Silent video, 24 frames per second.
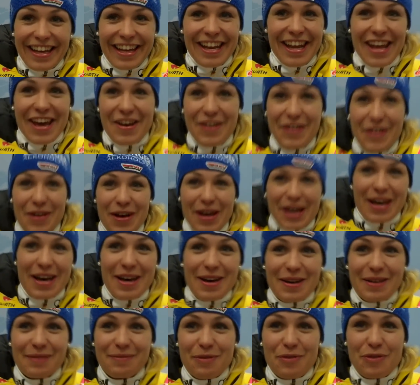no,
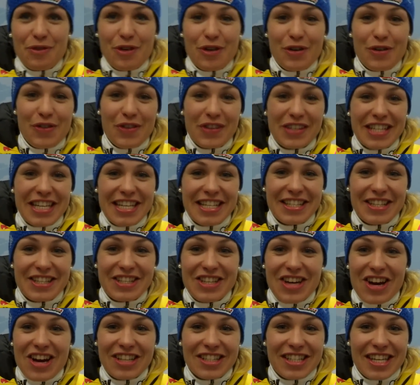uh, before the season
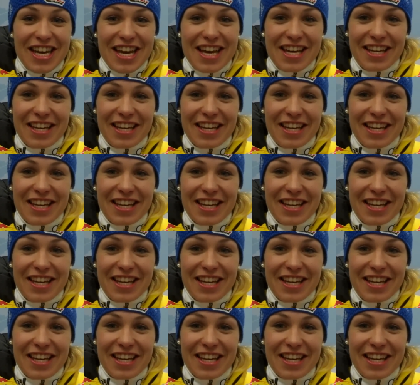starts,